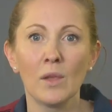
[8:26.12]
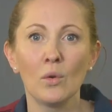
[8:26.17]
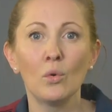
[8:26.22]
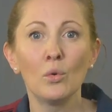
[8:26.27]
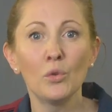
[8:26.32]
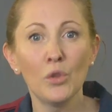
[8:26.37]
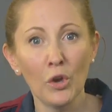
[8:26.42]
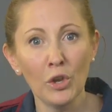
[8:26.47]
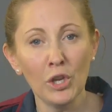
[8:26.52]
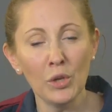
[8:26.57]

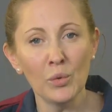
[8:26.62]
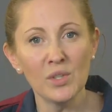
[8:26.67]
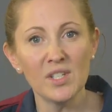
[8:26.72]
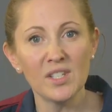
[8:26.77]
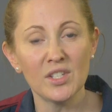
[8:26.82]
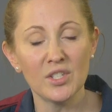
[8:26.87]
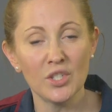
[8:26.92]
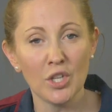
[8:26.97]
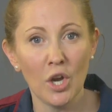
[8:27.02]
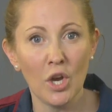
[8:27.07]
Although you were
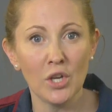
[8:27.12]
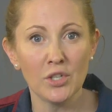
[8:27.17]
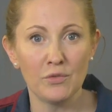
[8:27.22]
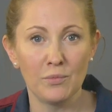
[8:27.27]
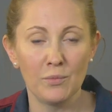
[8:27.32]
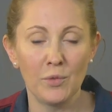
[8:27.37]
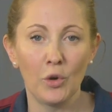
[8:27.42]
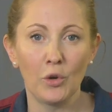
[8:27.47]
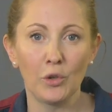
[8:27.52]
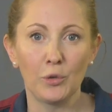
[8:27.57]
discharged
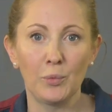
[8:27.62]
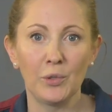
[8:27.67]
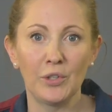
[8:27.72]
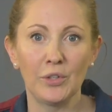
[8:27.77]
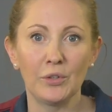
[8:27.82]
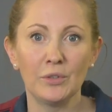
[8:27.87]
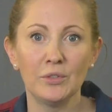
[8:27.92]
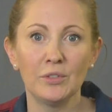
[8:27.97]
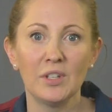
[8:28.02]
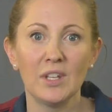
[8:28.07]
from the
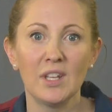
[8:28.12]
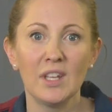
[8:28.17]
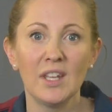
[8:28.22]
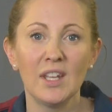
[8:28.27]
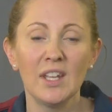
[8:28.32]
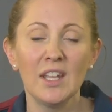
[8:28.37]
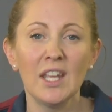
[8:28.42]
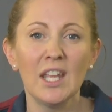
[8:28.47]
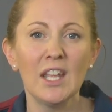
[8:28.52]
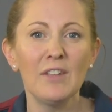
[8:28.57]
hospital,
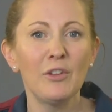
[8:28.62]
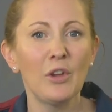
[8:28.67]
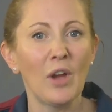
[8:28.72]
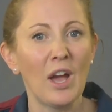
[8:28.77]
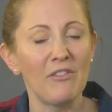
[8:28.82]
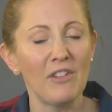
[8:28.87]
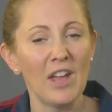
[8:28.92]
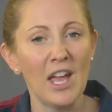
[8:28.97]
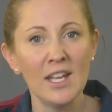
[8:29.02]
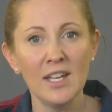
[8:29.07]
if you
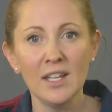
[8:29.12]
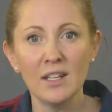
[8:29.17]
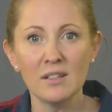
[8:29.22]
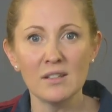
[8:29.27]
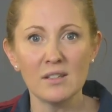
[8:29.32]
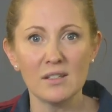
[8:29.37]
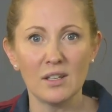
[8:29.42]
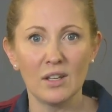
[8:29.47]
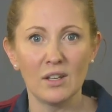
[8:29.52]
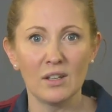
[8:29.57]
have any
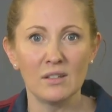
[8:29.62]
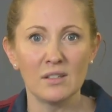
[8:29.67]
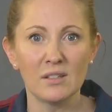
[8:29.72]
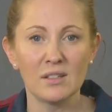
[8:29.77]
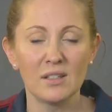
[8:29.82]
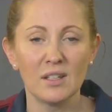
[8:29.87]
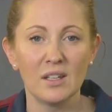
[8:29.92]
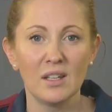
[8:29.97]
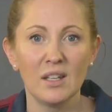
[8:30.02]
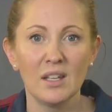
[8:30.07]

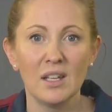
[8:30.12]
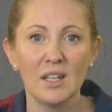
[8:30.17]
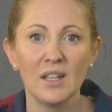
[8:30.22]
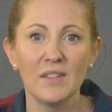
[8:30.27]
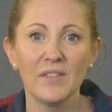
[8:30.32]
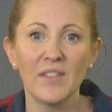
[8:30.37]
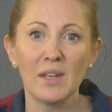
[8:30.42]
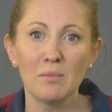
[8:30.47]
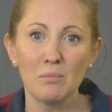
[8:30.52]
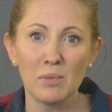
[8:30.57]
concerns,
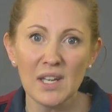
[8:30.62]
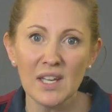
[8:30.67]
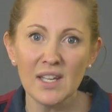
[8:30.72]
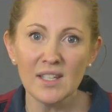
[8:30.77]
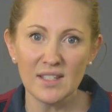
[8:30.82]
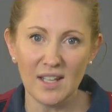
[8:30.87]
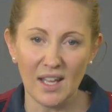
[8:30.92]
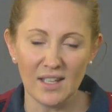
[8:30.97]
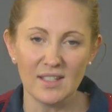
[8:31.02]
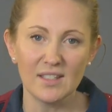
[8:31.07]
then
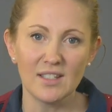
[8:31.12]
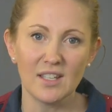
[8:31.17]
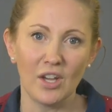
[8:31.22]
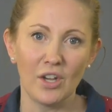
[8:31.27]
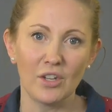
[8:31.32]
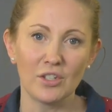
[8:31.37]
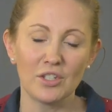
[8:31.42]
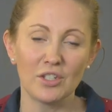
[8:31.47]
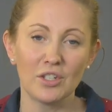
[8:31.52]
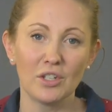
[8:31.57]
please get in
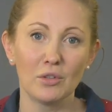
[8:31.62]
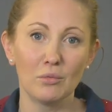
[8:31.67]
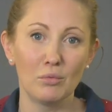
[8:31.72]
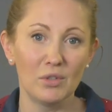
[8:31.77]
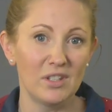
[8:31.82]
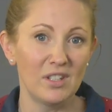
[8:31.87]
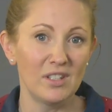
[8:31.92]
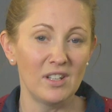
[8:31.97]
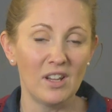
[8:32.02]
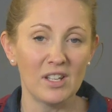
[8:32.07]
touch
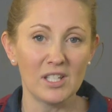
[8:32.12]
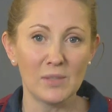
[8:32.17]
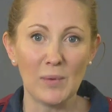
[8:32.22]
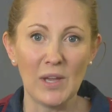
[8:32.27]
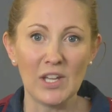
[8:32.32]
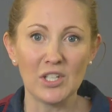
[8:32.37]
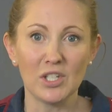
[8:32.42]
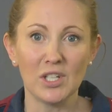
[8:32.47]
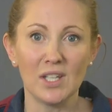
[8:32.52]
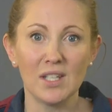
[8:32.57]
with the nurse
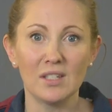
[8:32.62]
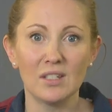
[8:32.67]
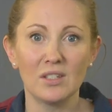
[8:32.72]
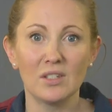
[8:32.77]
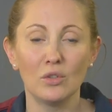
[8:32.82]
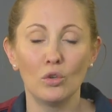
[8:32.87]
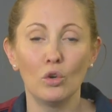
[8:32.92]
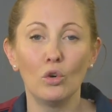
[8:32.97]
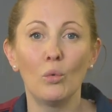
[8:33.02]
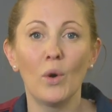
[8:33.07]
specialist
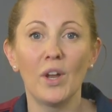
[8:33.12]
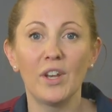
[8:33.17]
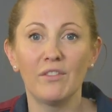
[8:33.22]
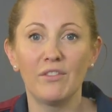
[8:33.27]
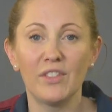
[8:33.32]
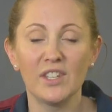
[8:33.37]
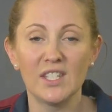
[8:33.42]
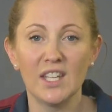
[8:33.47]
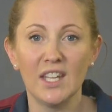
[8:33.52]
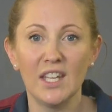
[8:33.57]
or one of
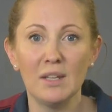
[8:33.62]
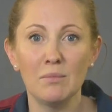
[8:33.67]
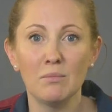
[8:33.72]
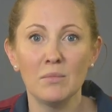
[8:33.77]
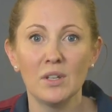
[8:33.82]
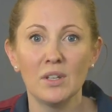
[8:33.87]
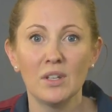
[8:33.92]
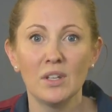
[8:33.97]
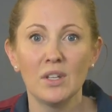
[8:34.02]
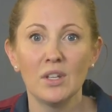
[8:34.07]
the team
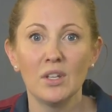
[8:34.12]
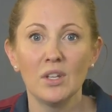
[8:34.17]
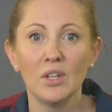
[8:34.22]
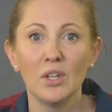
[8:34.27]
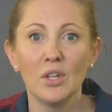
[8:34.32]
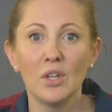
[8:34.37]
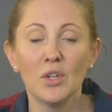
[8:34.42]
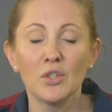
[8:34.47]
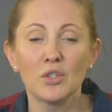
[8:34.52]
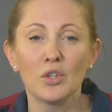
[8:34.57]

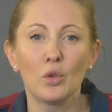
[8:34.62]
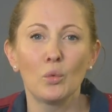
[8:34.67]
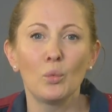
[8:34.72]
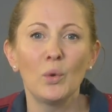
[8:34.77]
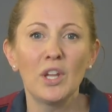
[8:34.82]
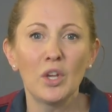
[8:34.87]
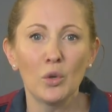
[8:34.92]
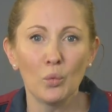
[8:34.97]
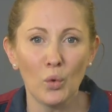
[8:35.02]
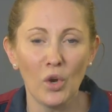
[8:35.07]
so that
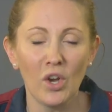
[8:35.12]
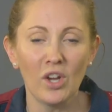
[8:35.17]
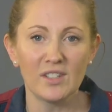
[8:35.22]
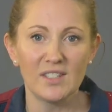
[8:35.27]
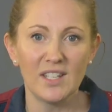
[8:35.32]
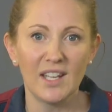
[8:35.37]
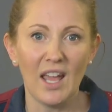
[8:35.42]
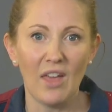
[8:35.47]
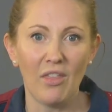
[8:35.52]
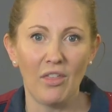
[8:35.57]
we can work
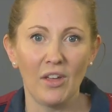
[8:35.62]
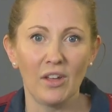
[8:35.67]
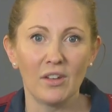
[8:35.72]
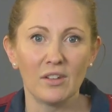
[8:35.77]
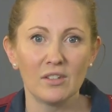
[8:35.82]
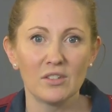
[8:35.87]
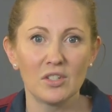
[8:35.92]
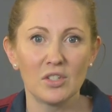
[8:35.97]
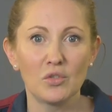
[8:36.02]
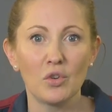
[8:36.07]
together
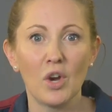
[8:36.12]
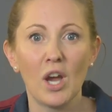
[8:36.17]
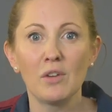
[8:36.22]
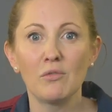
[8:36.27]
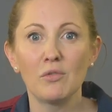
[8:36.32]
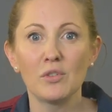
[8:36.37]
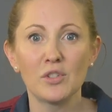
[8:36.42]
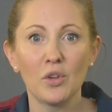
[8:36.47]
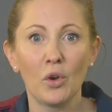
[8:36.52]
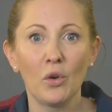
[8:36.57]
to try and
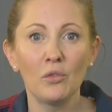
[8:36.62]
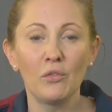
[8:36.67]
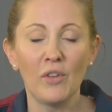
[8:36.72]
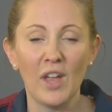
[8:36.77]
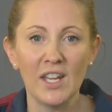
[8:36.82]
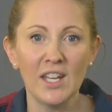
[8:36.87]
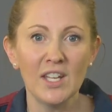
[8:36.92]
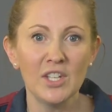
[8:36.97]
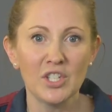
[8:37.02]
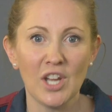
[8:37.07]
resolve
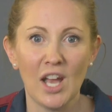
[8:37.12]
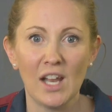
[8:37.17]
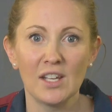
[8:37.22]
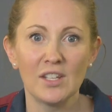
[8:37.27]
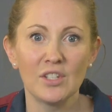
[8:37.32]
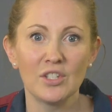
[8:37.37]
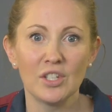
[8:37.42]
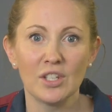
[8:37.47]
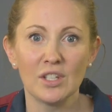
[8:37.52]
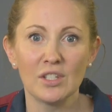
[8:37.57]
any
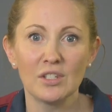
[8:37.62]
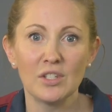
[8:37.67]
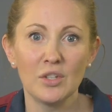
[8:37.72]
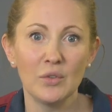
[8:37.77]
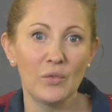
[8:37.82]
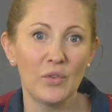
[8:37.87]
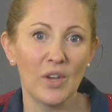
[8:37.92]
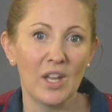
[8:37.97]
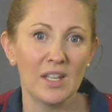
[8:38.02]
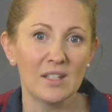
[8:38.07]
challenges you
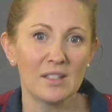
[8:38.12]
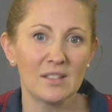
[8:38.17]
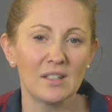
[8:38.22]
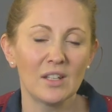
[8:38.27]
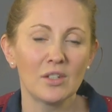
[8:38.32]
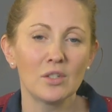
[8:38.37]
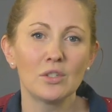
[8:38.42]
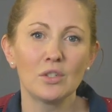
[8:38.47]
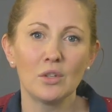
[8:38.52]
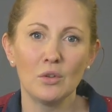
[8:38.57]
face
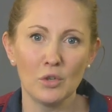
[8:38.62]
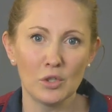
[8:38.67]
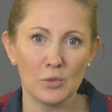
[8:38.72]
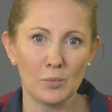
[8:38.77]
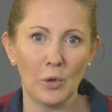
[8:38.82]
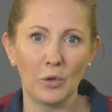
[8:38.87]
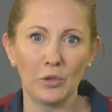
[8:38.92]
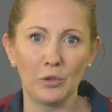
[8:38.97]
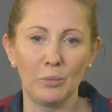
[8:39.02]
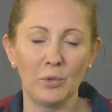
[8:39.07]
as soon as
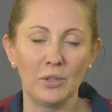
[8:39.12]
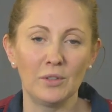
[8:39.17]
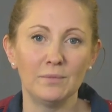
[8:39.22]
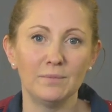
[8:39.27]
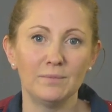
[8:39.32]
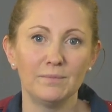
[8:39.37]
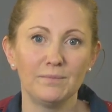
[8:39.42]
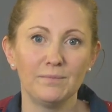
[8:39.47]
possible.